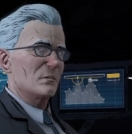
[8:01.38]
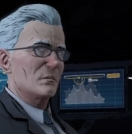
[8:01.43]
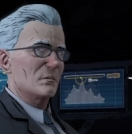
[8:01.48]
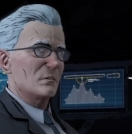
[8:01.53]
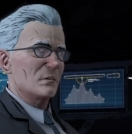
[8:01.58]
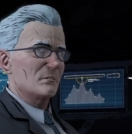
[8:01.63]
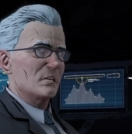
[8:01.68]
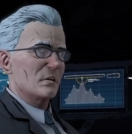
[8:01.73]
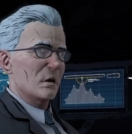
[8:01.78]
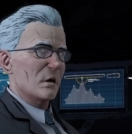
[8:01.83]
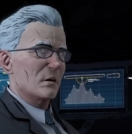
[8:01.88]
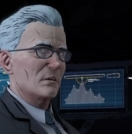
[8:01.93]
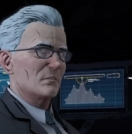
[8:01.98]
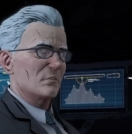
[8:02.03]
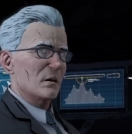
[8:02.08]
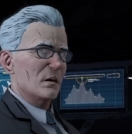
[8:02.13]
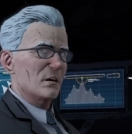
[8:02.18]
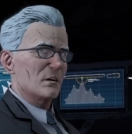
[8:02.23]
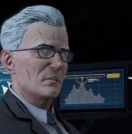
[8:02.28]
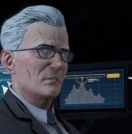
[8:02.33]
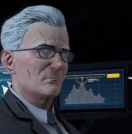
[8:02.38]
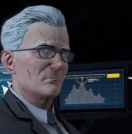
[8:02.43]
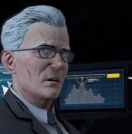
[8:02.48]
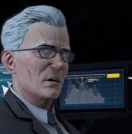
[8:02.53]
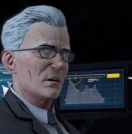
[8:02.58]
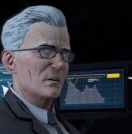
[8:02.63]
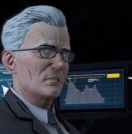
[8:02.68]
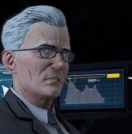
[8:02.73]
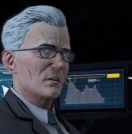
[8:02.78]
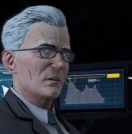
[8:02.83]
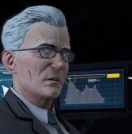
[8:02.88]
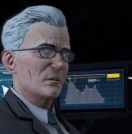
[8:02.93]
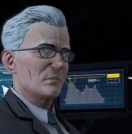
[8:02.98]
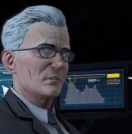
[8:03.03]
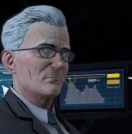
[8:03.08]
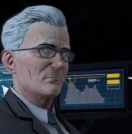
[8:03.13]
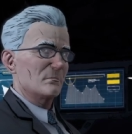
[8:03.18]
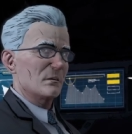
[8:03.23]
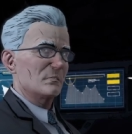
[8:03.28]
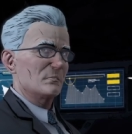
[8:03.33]
But I know you can't abandon a good
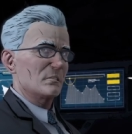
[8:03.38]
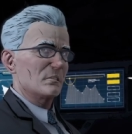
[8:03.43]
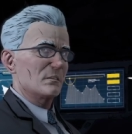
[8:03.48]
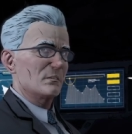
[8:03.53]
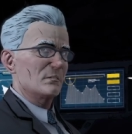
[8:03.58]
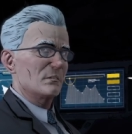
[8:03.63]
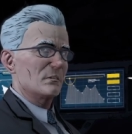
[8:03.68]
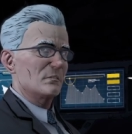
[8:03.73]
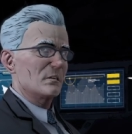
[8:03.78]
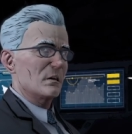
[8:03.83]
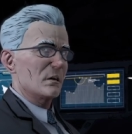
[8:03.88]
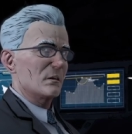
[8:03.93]
mystery until